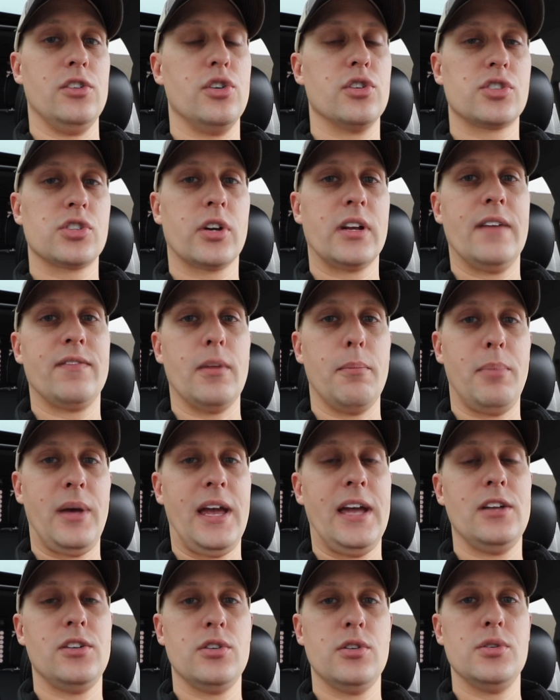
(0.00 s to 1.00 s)
You're still going to have to
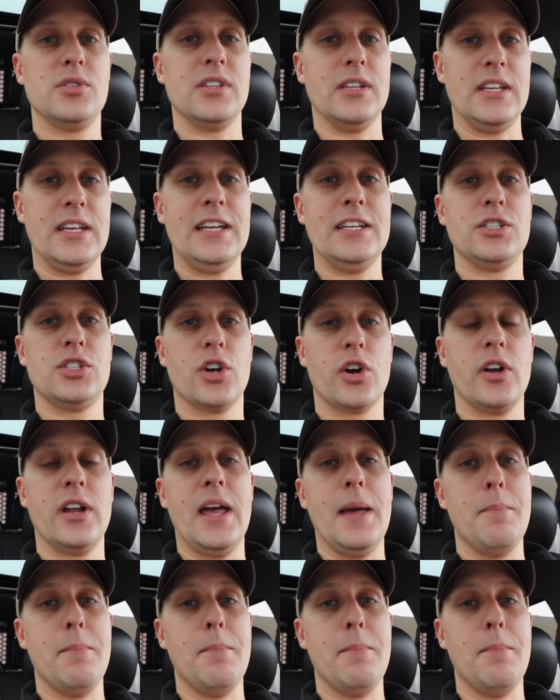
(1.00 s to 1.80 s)
pay dues and eat dirt,